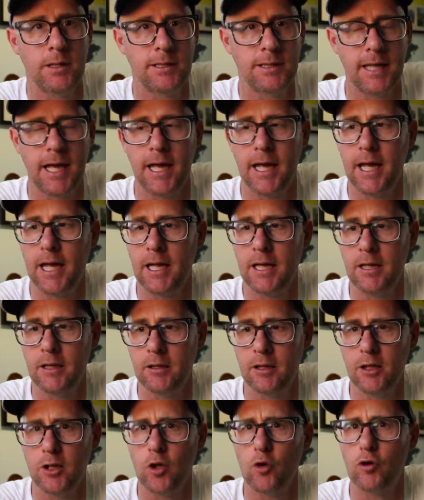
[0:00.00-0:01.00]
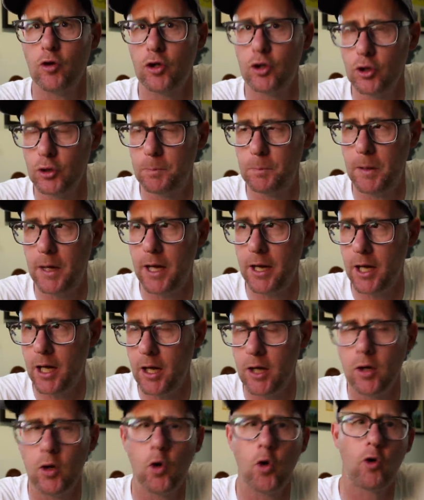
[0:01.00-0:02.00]
saying that you're a good
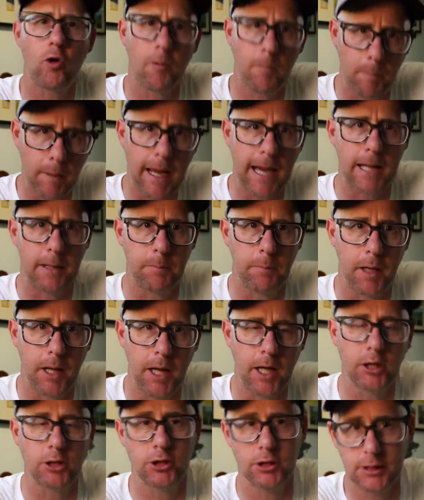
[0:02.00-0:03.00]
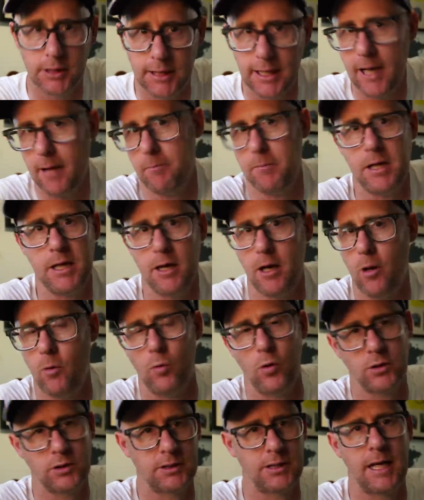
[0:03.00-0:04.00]
putter or a bad putter. Just let me know
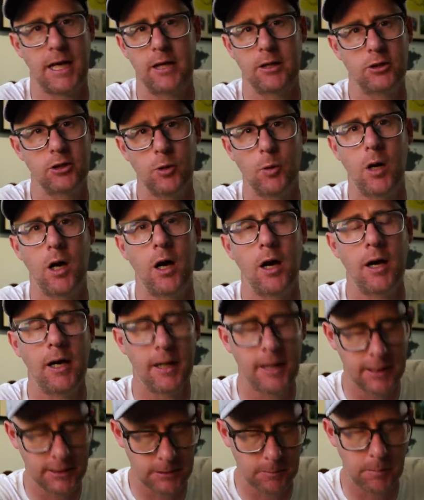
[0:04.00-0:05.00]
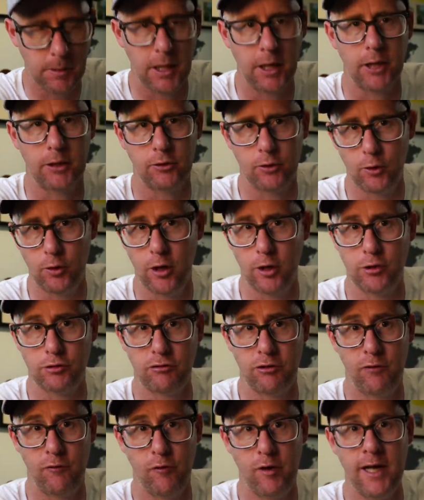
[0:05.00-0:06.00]
what standard you are as a putter. Do those
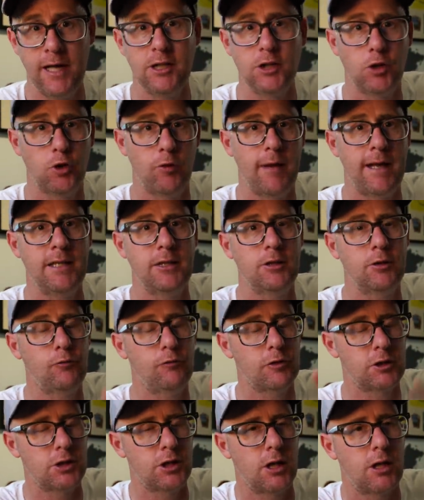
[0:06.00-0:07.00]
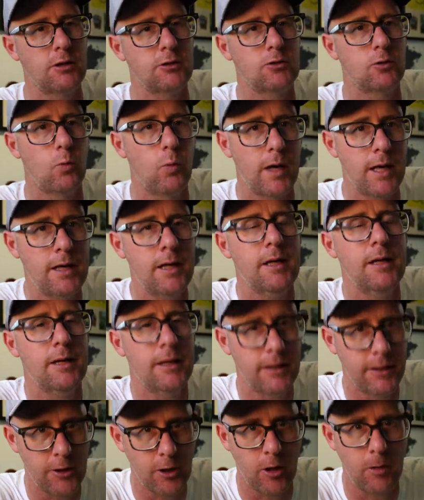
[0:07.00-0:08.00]
three things, you're entered for a chance to win
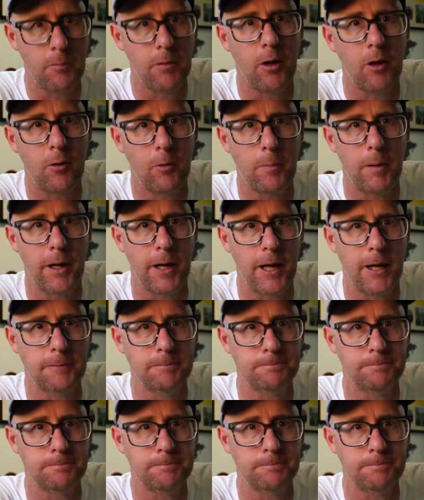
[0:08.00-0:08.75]
an armlock putter.